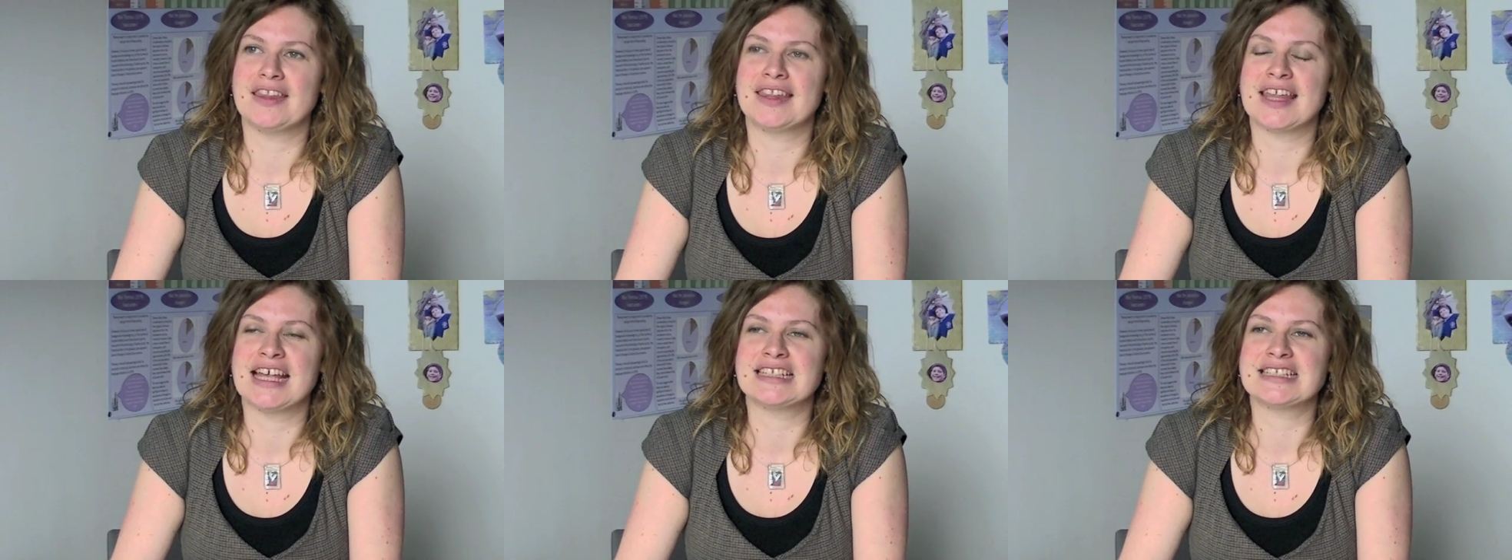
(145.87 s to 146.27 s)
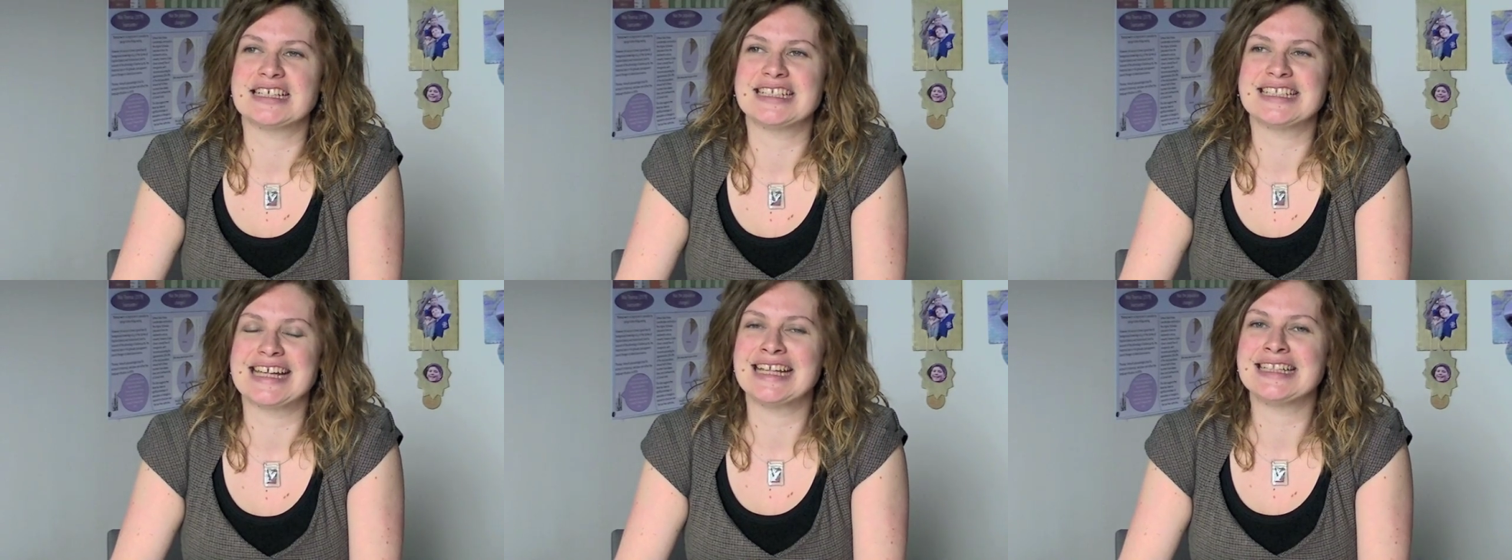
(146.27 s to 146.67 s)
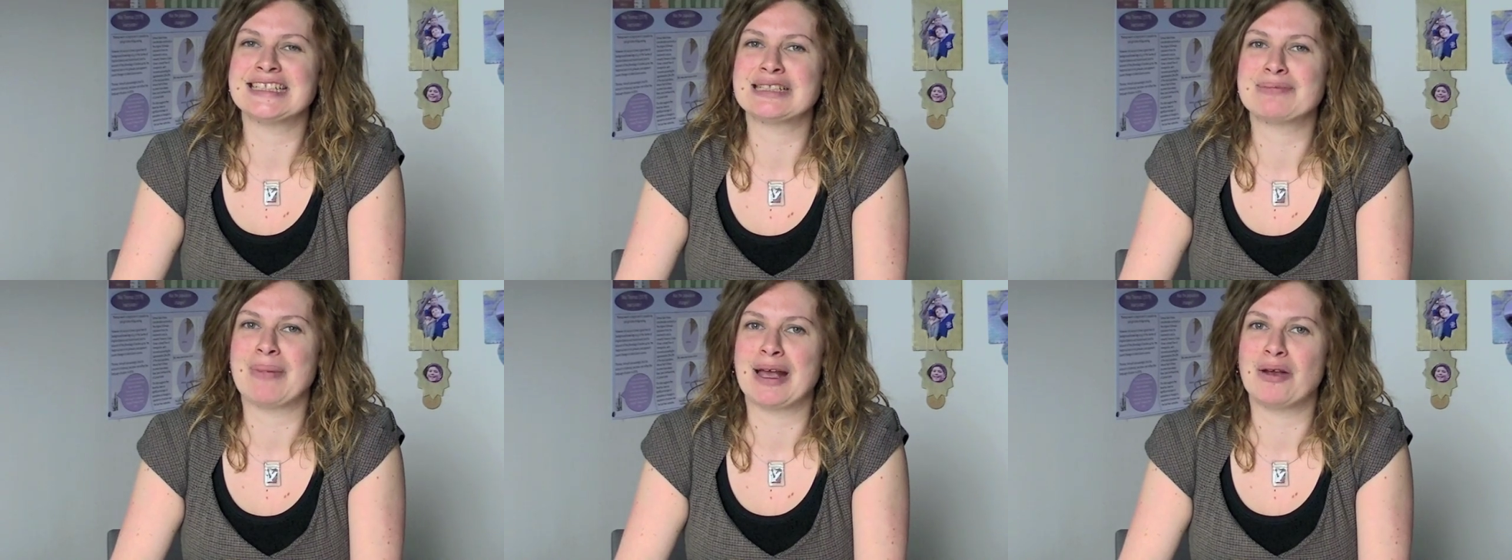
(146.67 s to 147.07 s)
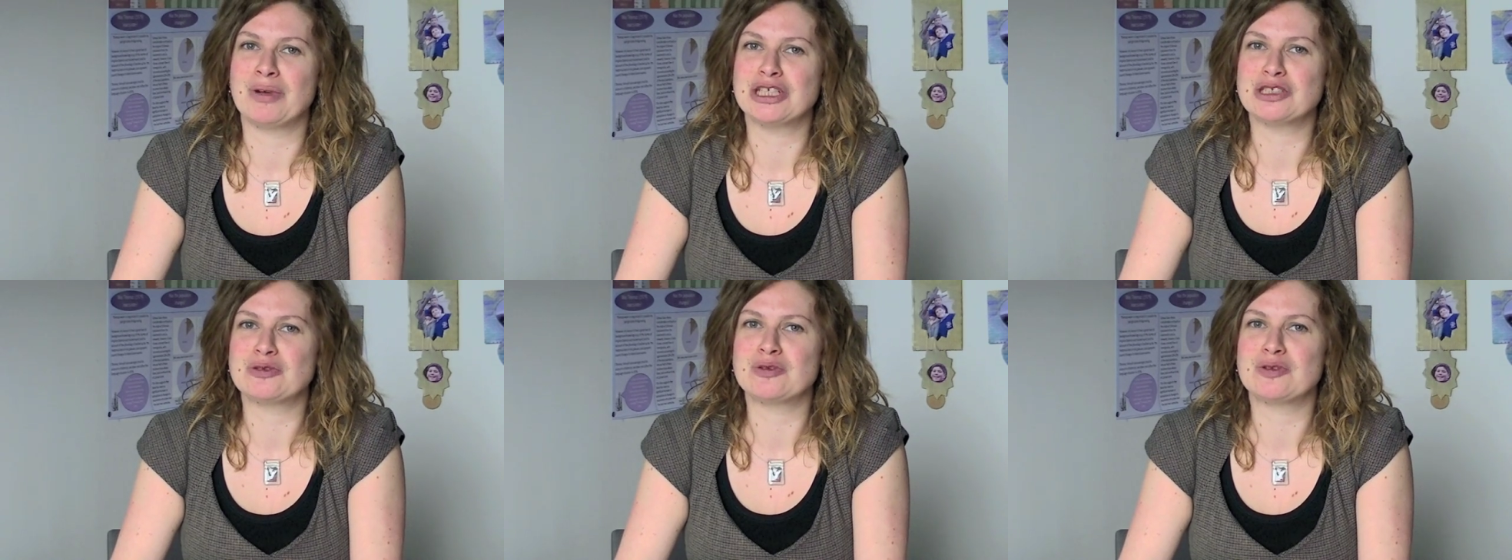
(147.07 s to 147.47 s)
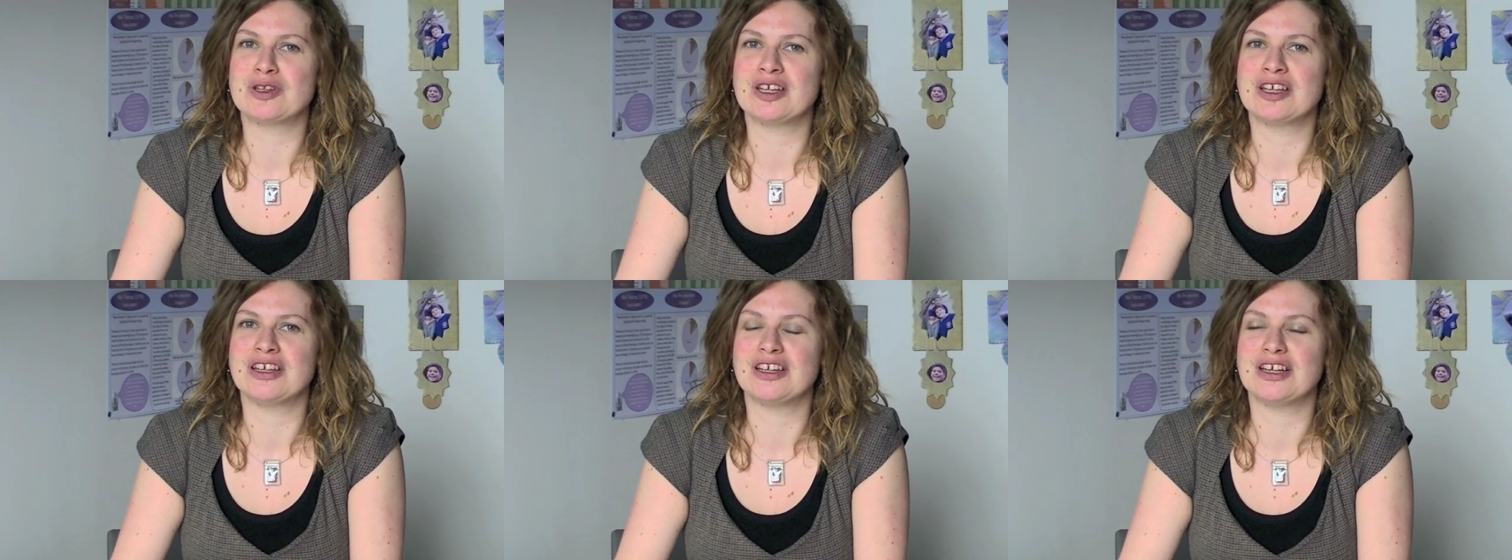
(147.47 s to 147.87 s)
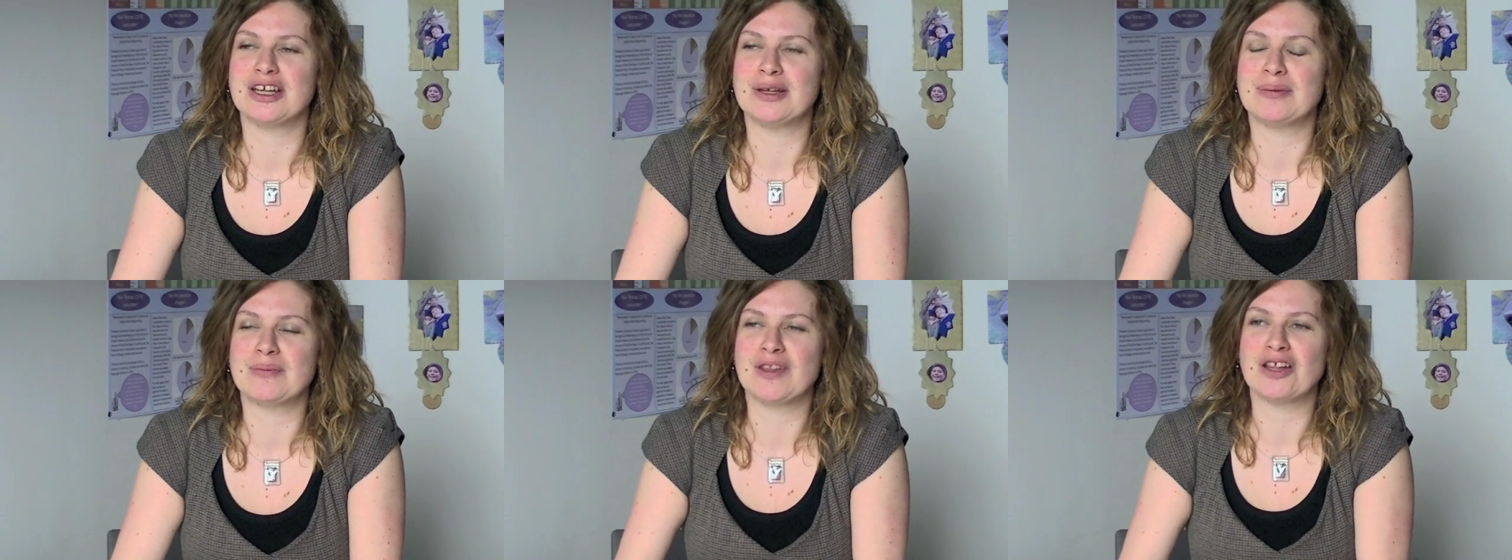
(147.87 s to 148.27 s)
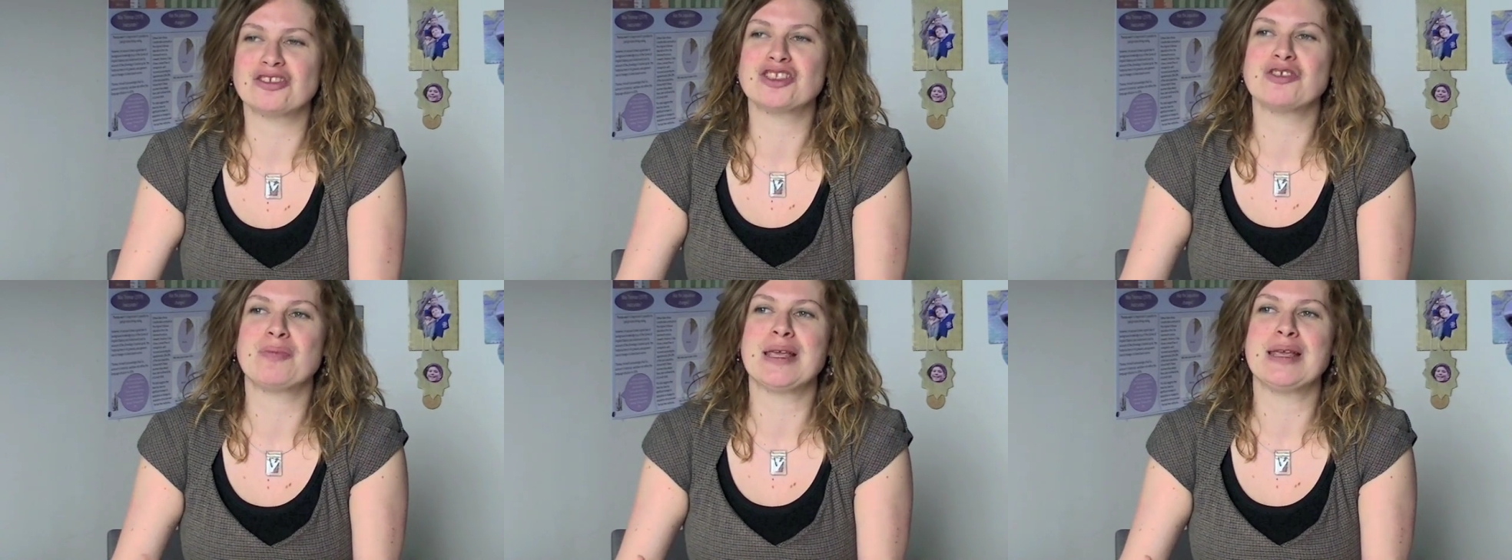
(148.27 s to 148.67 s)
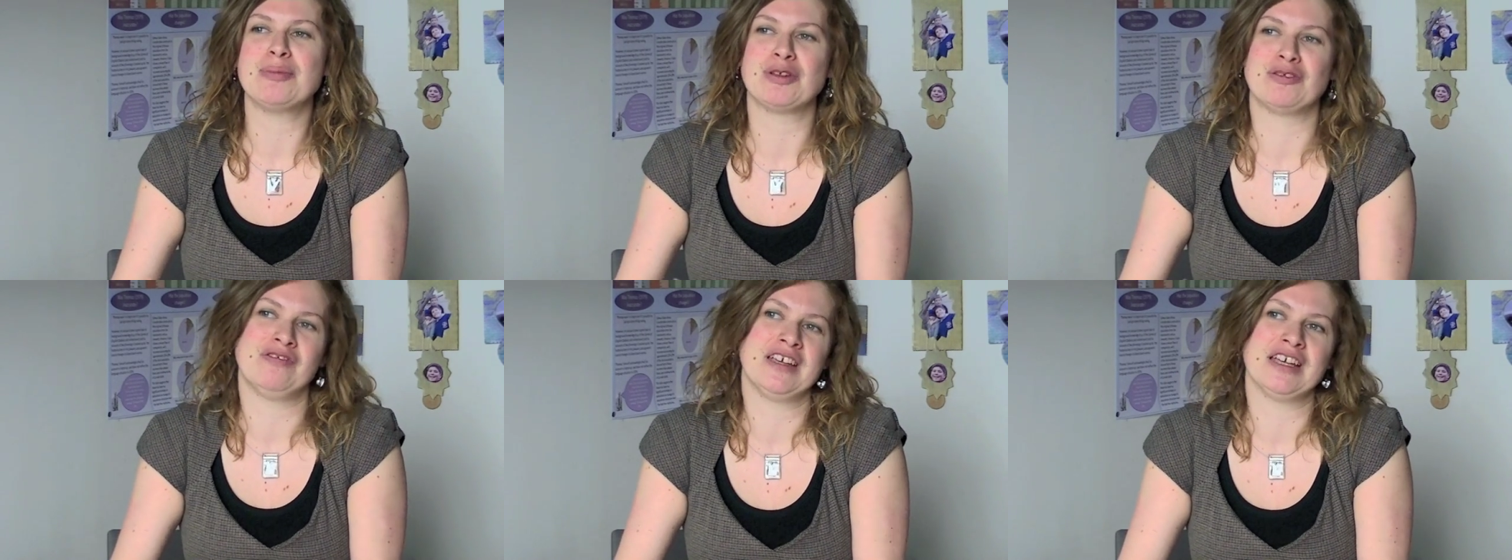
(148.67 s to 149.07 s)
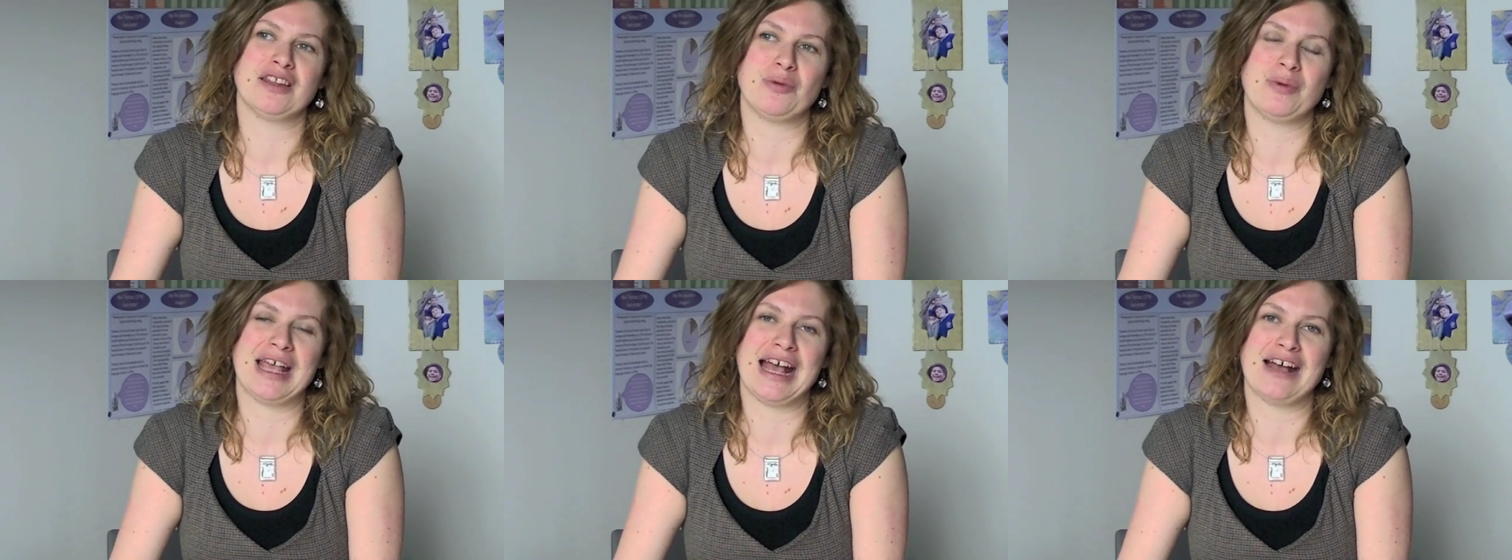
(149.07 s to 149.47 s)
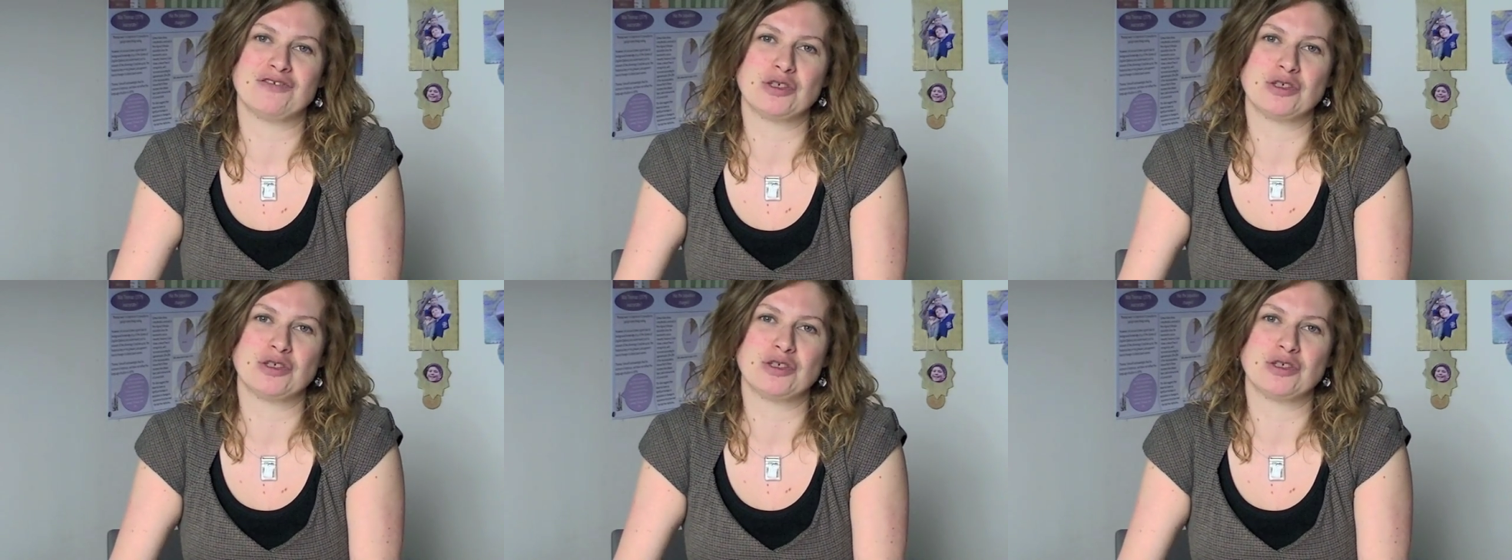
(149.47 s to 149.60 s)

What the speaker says: there's a sense by which lots of people feel that we have